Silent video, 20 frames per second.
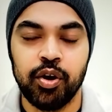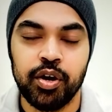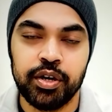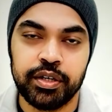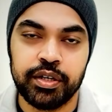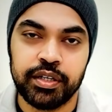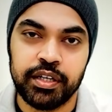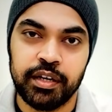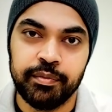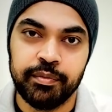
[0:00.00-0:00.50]

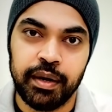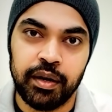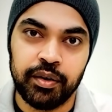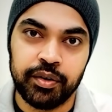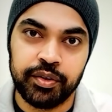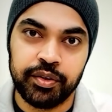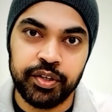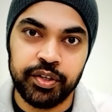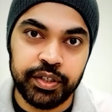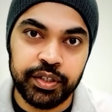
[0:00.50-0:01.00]
got
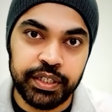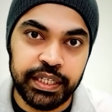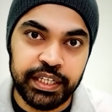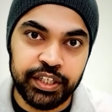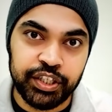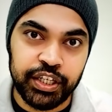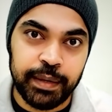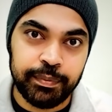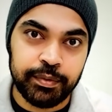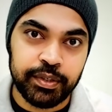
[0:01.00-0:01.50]
about 13
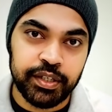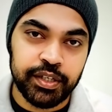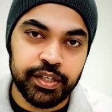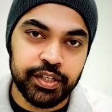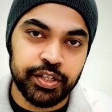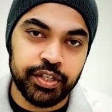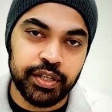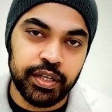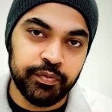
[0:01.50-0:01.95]
chapters.